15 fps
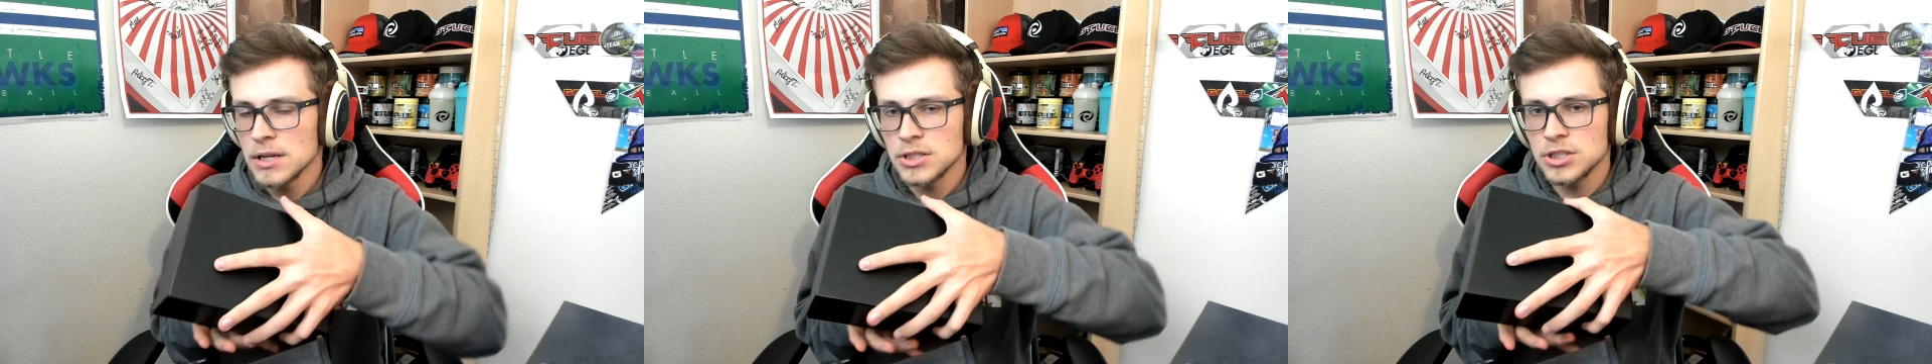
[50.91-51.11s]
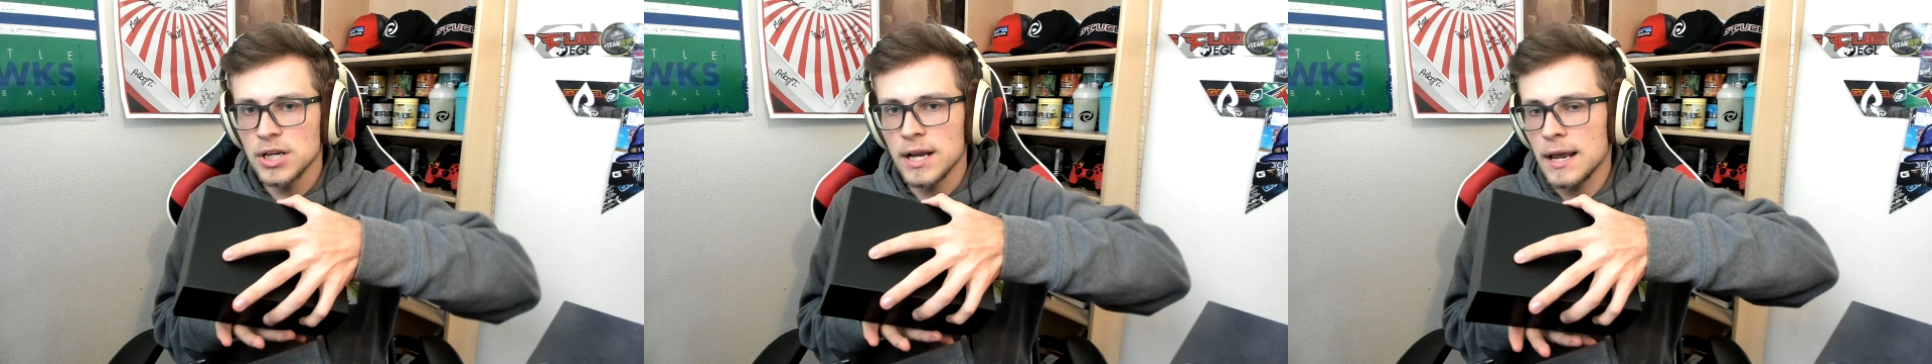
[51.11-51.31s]

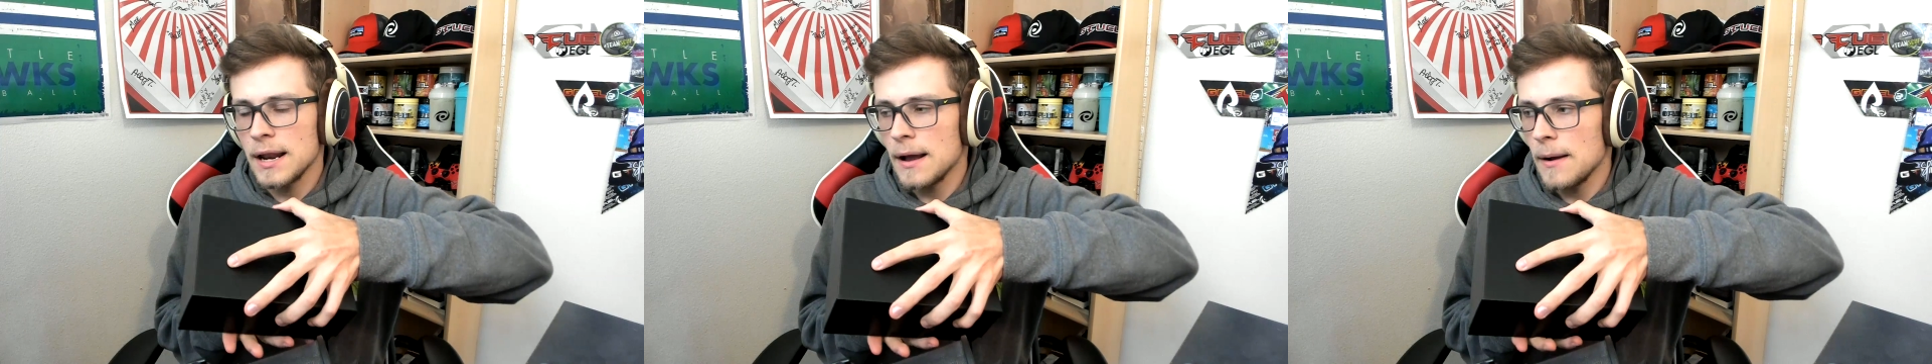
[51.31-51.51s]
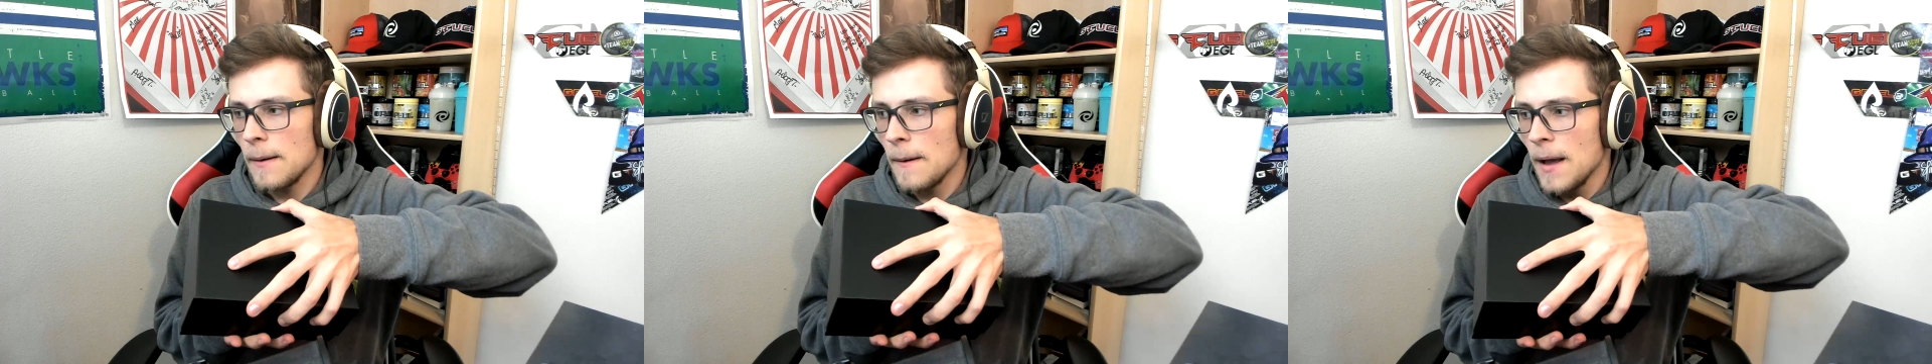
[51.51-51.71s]
Check it
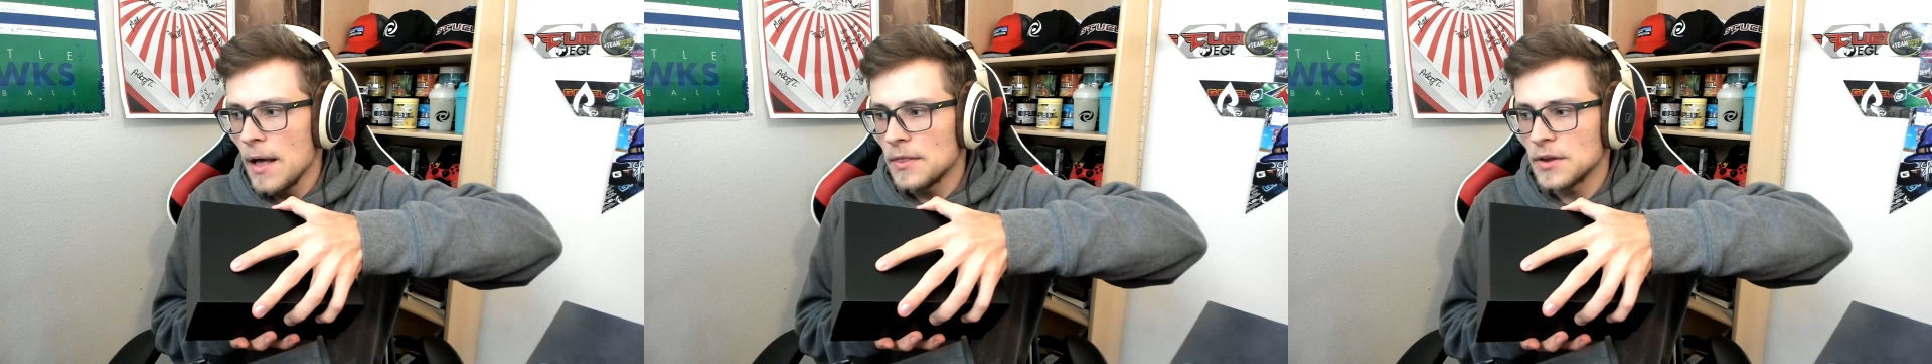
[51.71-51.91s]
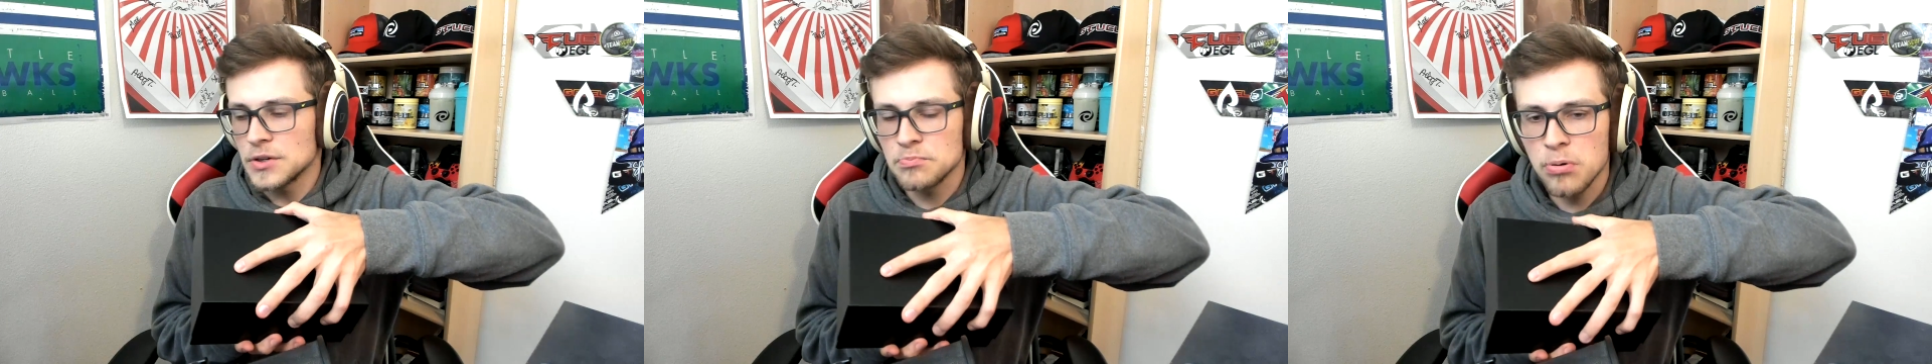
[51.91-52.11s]
out.
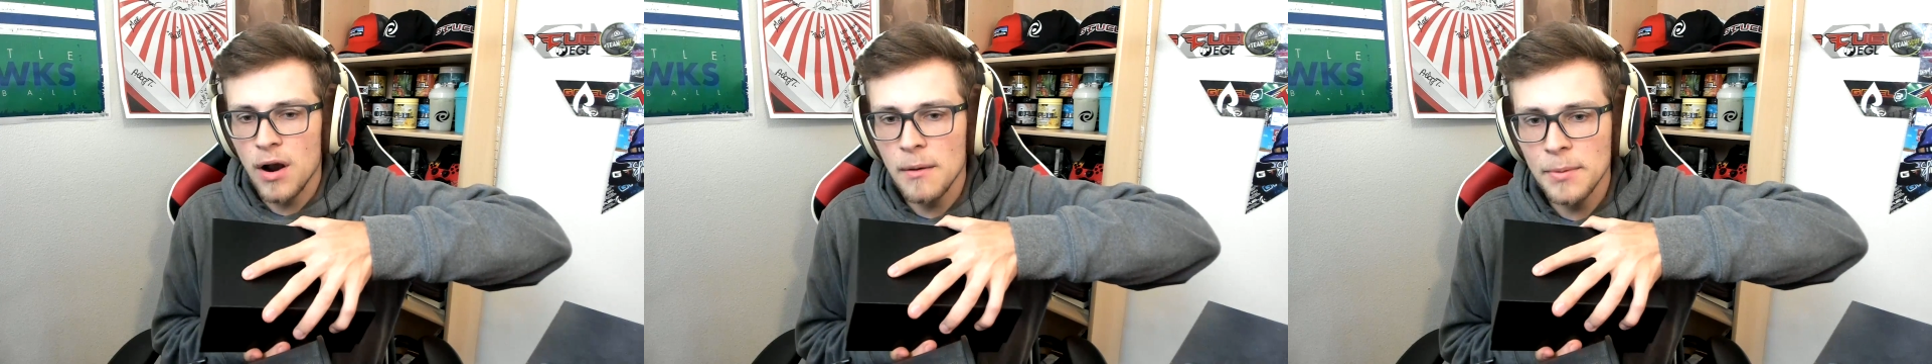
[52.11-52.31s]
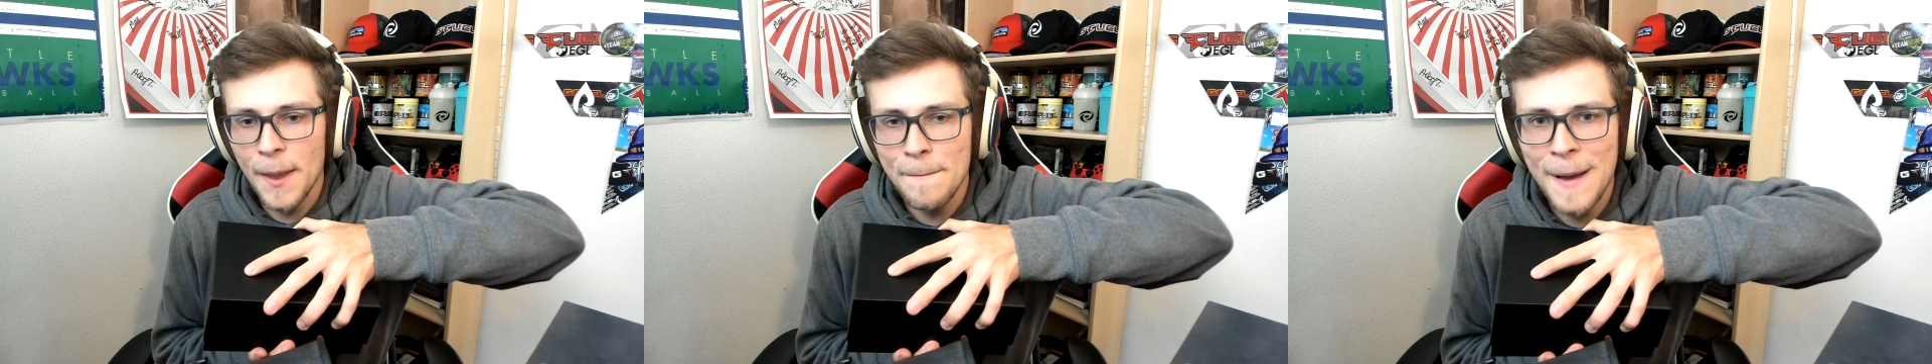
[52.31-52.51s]
There's
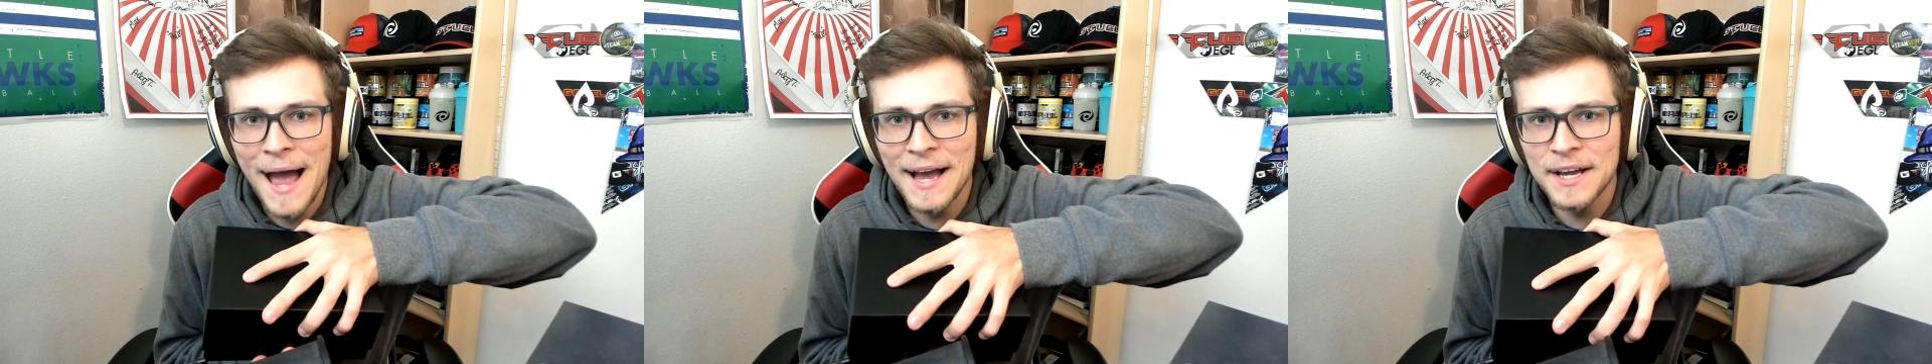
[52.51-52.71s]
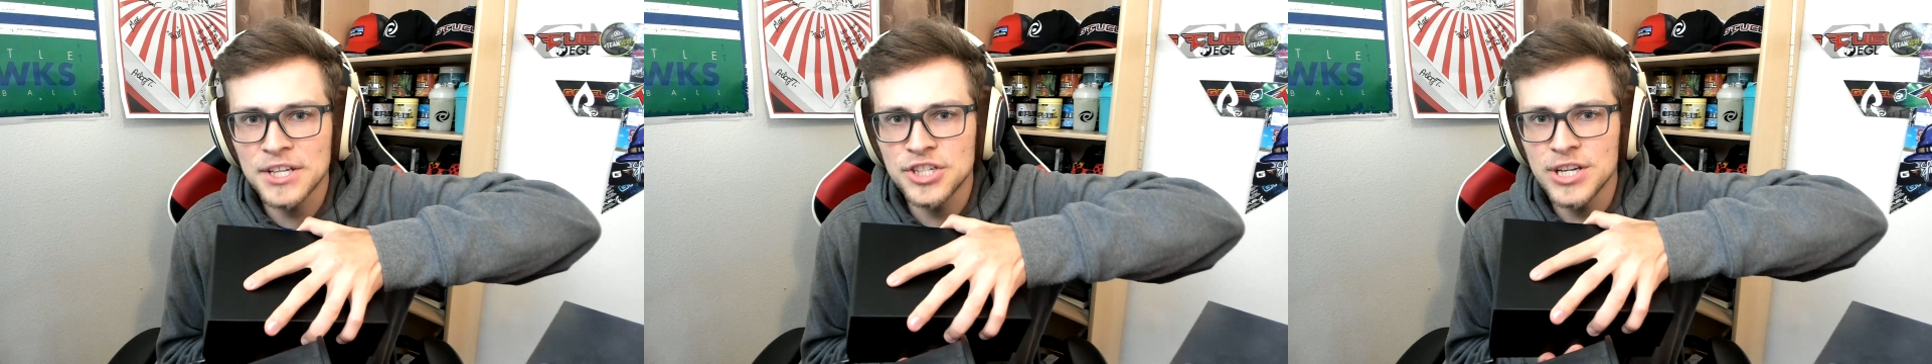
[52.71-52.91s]
probably
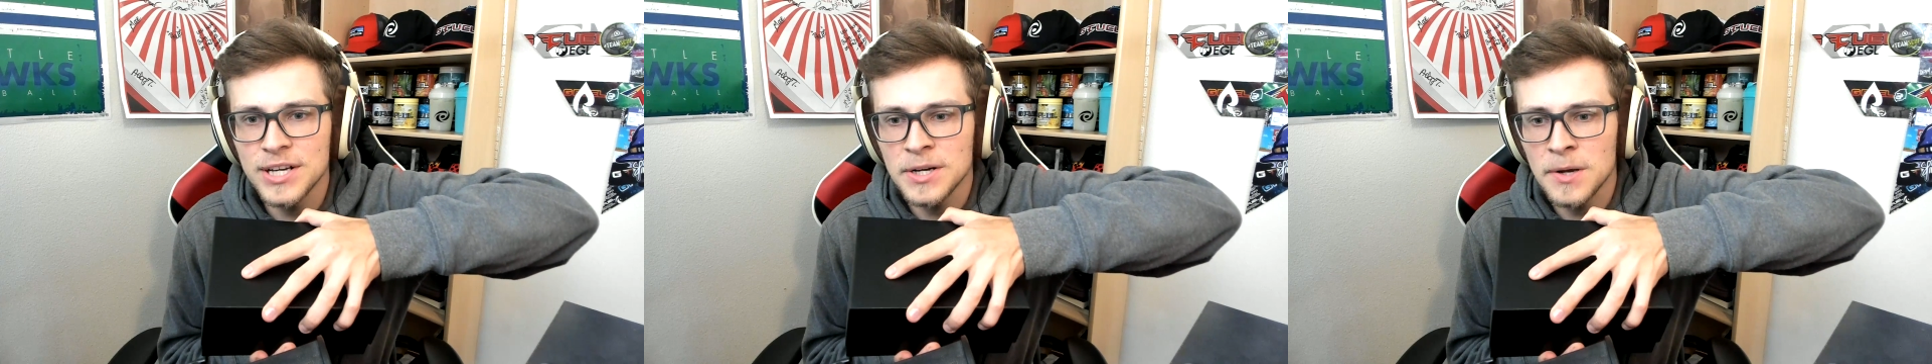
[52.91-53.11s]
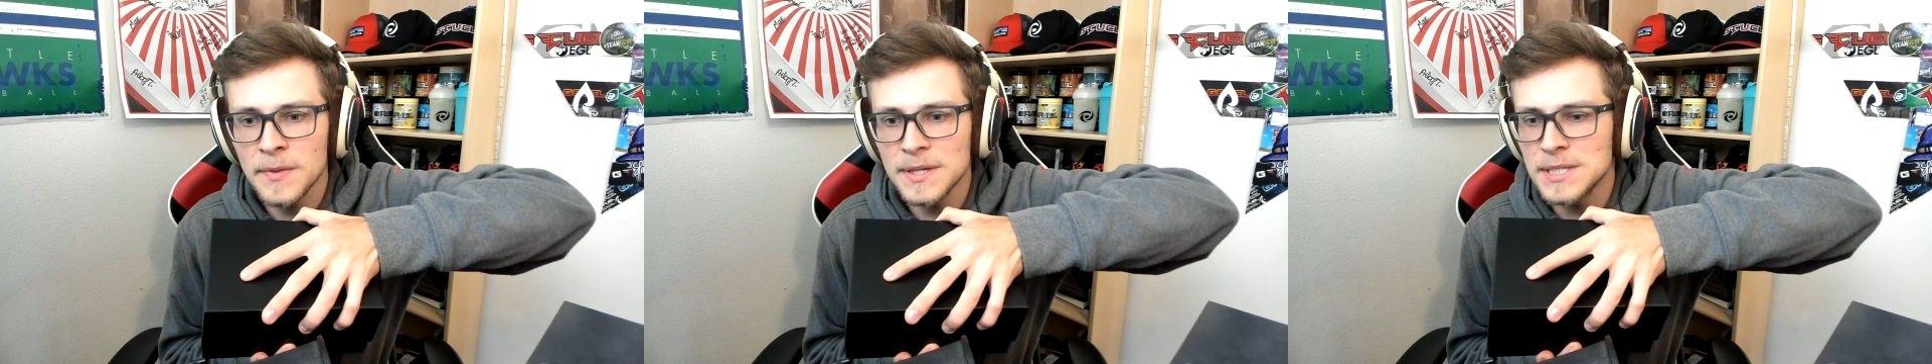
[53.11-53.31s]
packaging
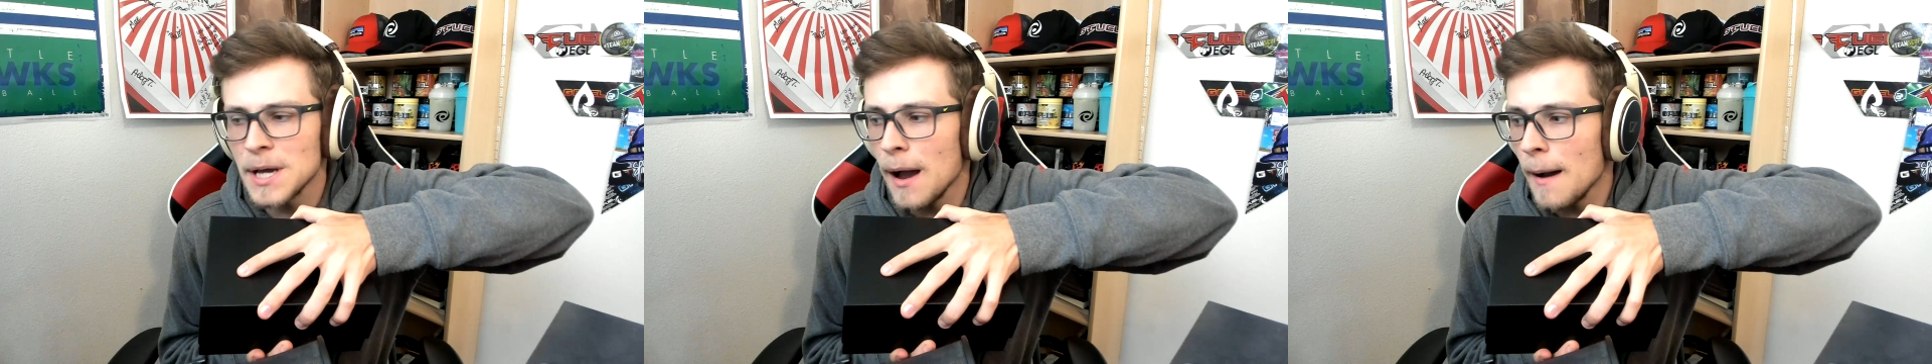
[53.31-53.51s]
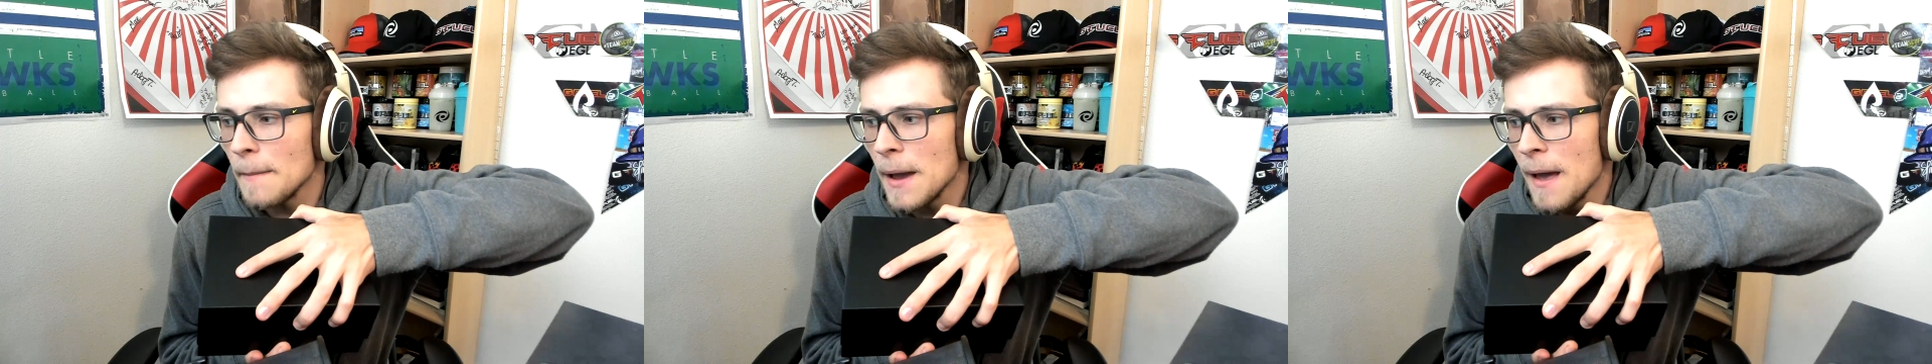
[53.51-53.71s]
on the
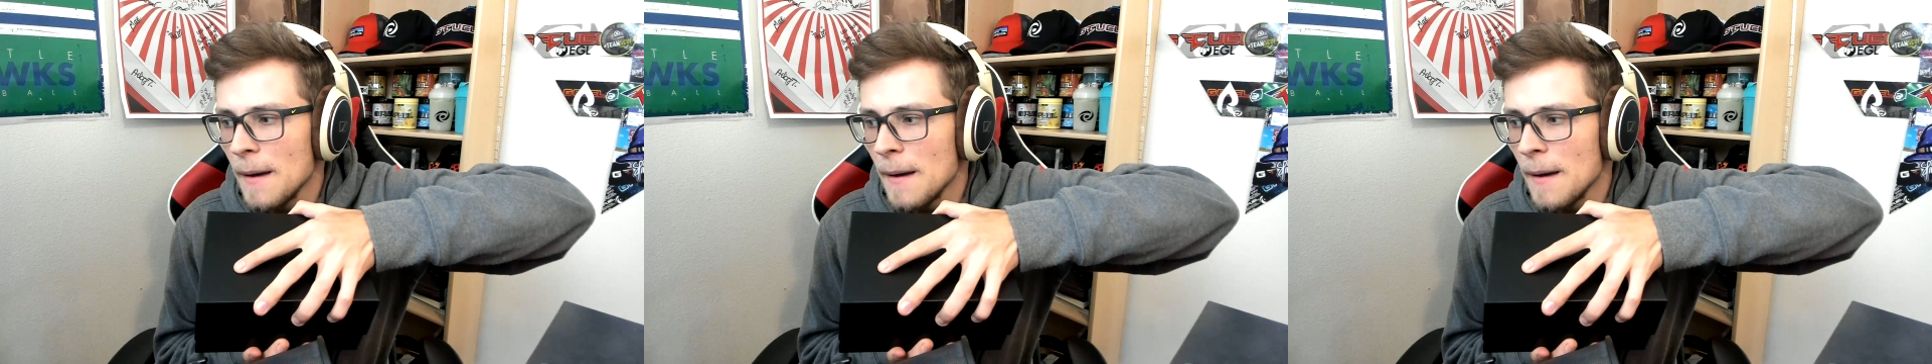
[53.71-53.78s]
top,